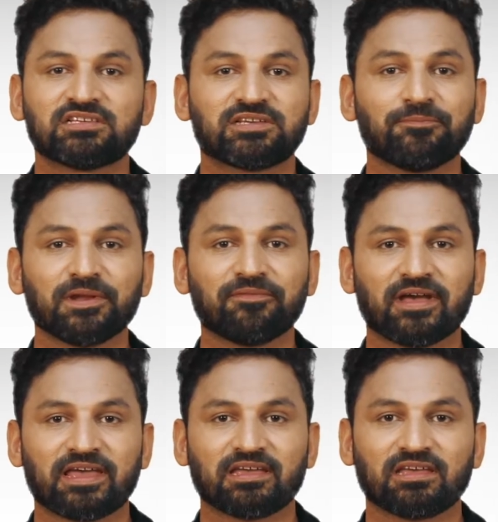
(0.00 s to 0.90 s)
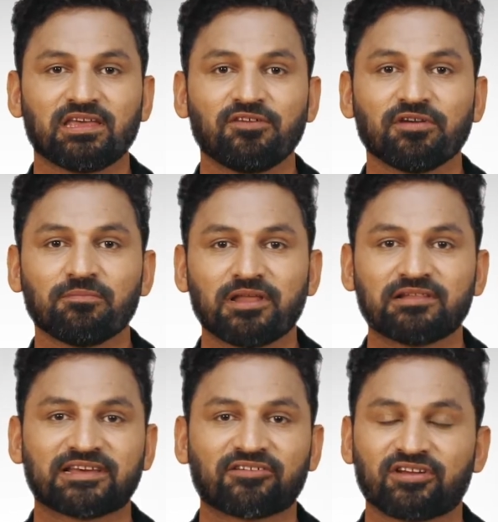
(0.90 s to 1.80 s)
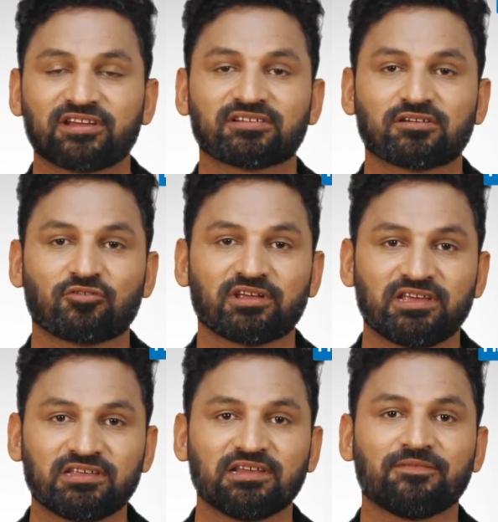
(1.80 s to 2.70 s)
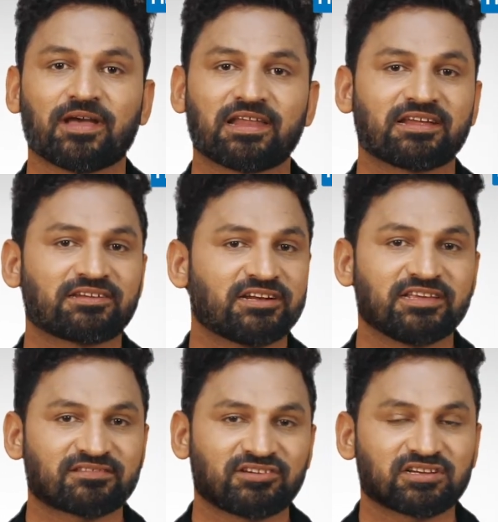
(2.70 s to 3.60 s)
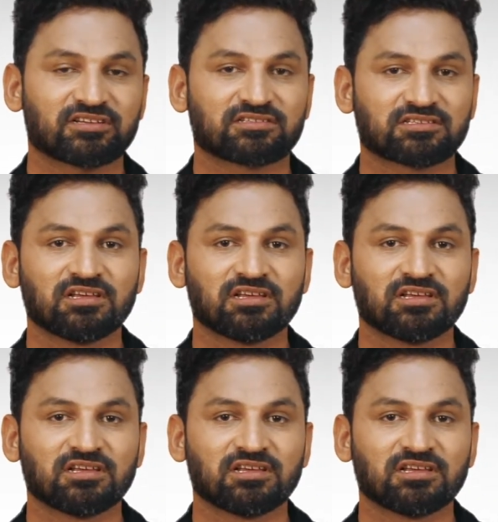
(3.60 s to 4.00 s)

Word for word: simplifying e-way bill generation or easily filing TDS returns,